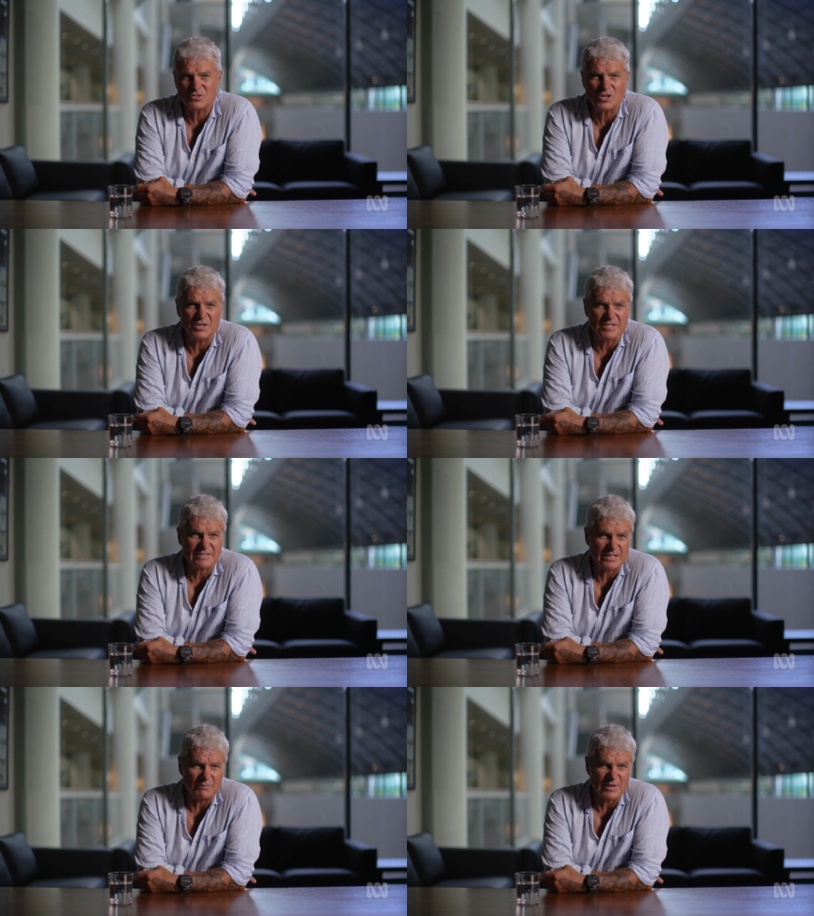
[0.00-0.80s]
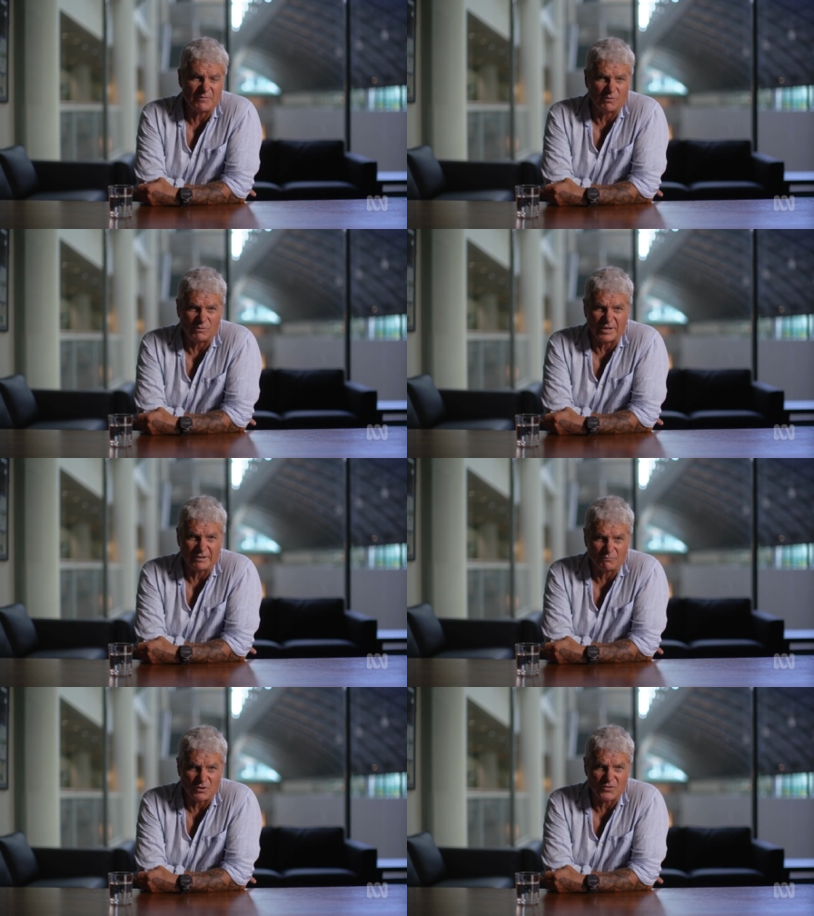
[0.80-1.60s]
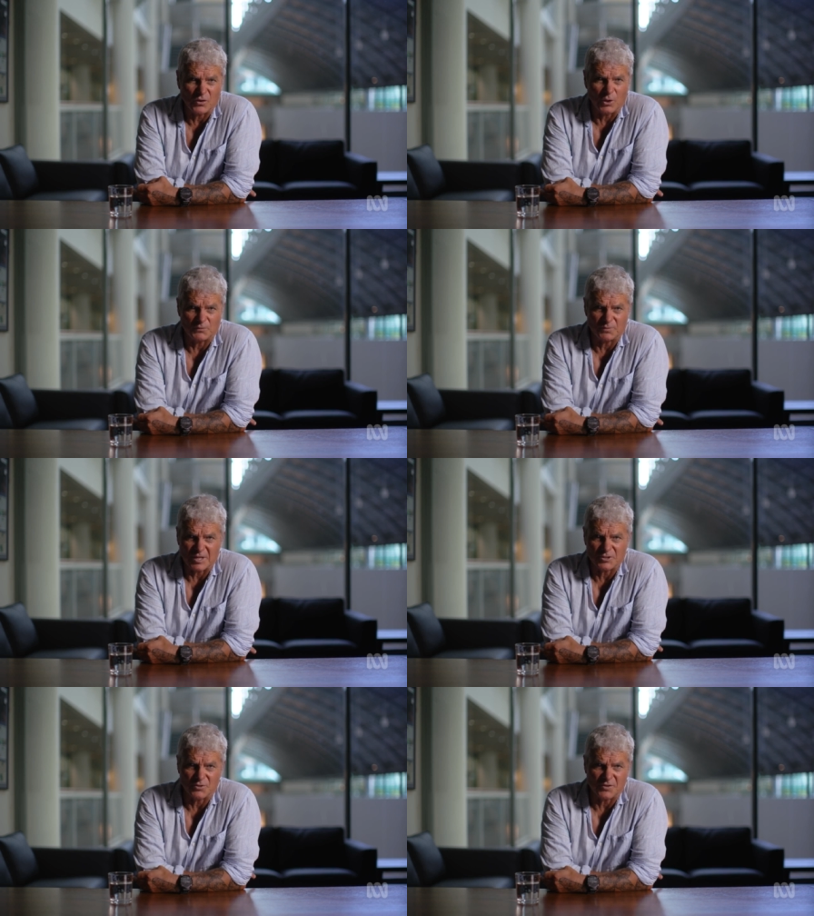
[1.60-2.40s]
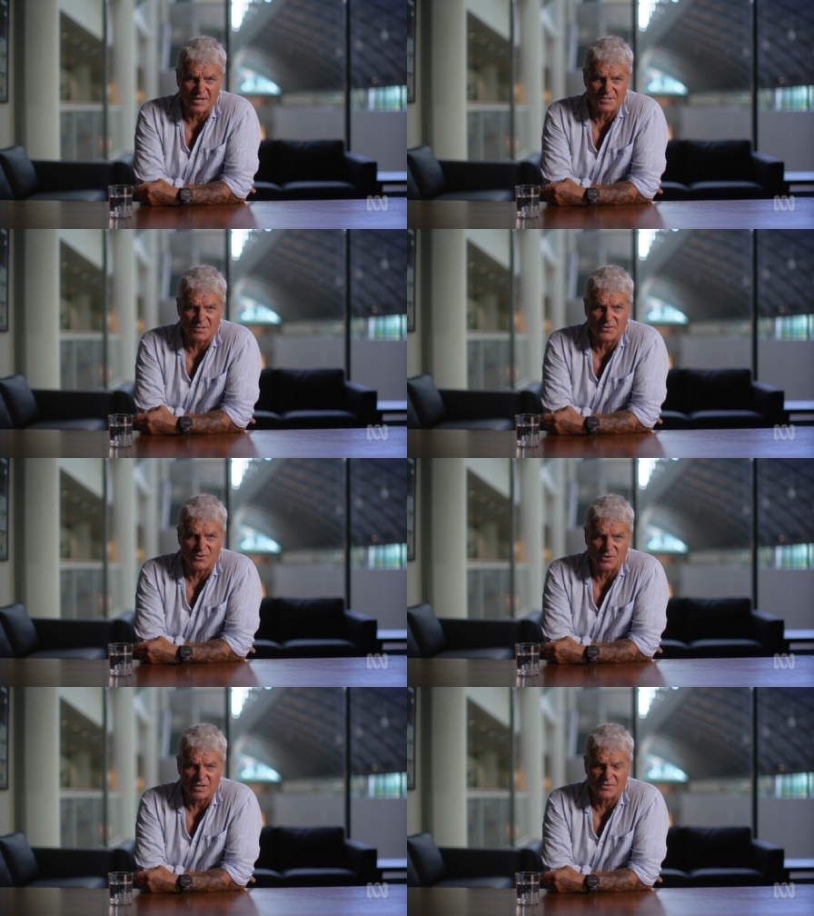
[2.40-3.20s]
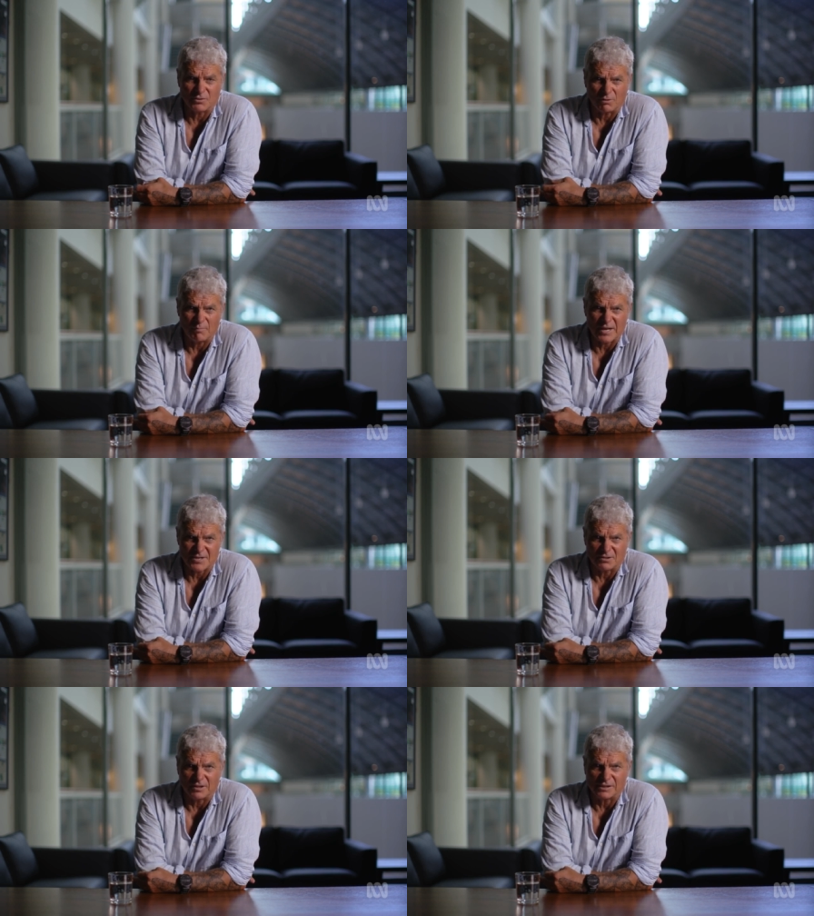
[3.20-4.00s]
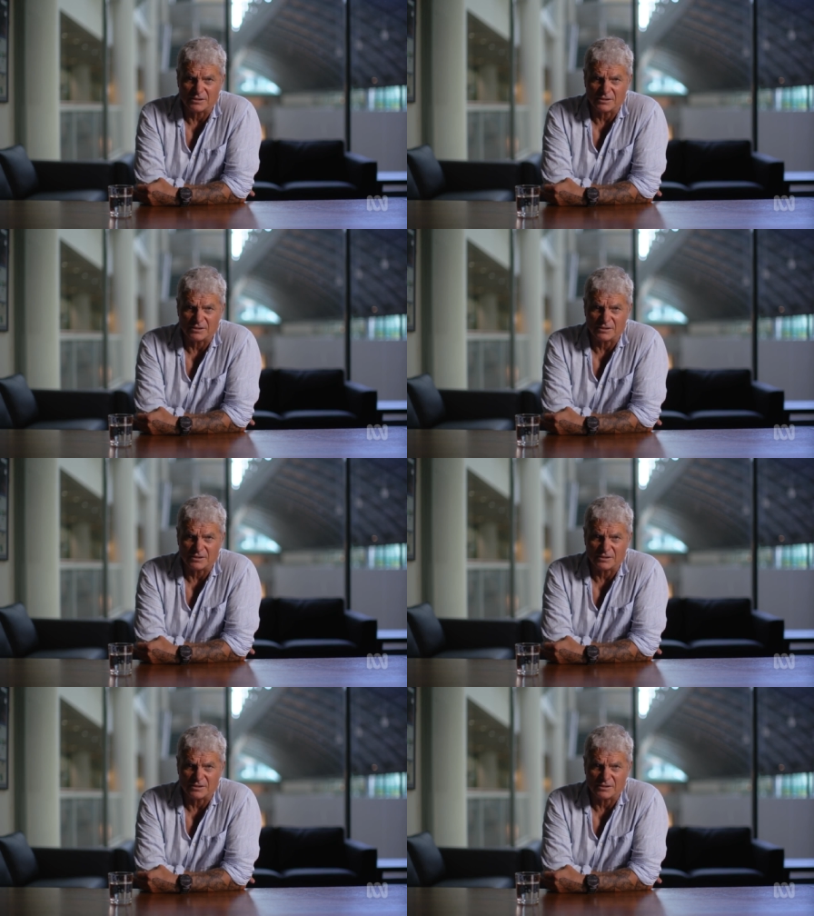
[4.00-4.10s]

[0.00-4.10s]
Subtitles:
certain extent, I've never really returned from that 2013 tour mentally.